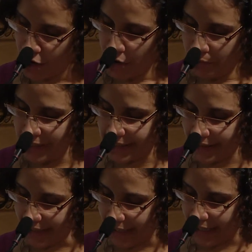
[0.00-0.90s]

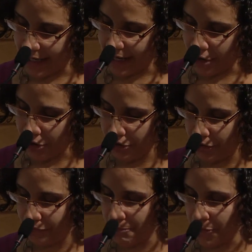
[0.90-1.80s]
Recently, in an article
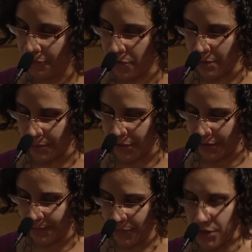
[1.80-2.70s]
from The Forward,
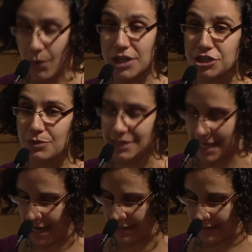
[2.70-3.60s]
the question was
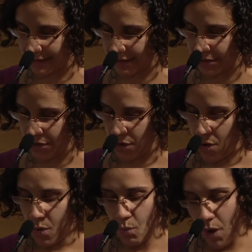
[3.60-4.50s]
asked,
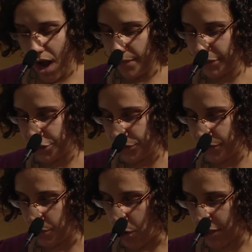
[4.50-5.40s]
why would
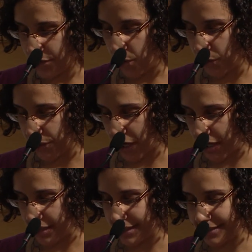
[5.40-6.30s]
Jews want to hold
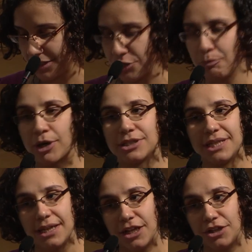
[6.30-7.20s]
on to such a
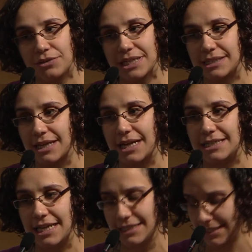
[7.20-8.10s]
particularist
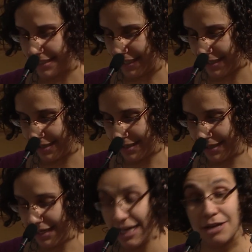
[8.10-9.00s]
identity
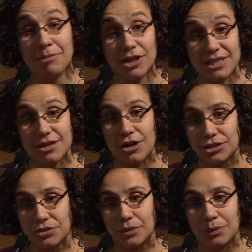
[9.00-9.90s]
in a
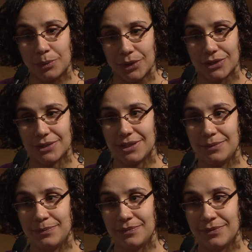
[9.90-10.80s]
multicultural world?
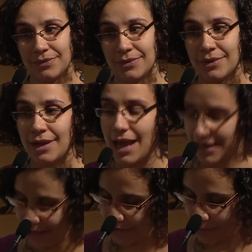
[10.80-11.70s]
And
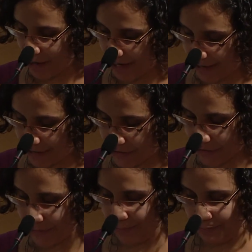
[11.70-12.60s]
here's my answer.